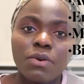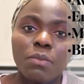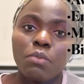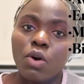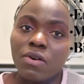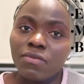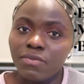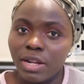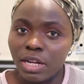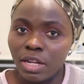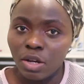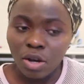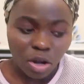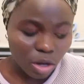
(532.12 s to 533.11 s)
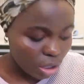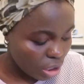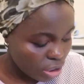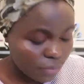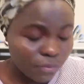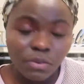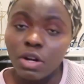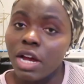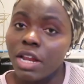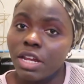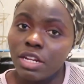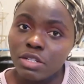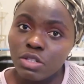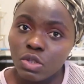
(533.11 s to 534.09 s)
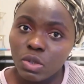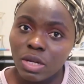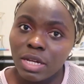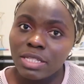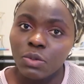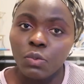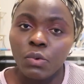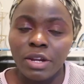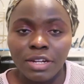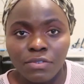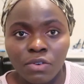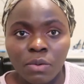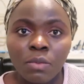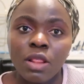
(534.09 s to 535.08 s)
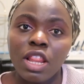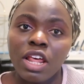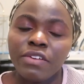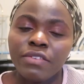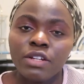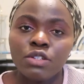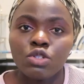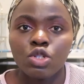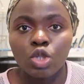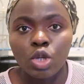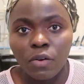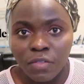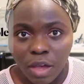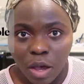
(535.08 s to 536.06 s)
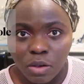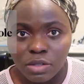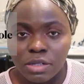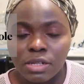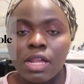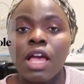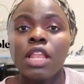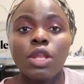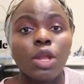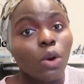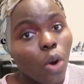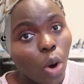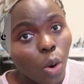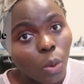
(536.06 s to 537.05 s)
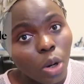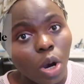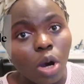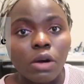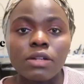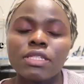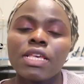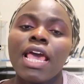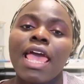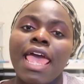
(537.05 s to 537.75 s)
for Bow Valley College for Canadian students ranges from 11 to 12,000 the whole course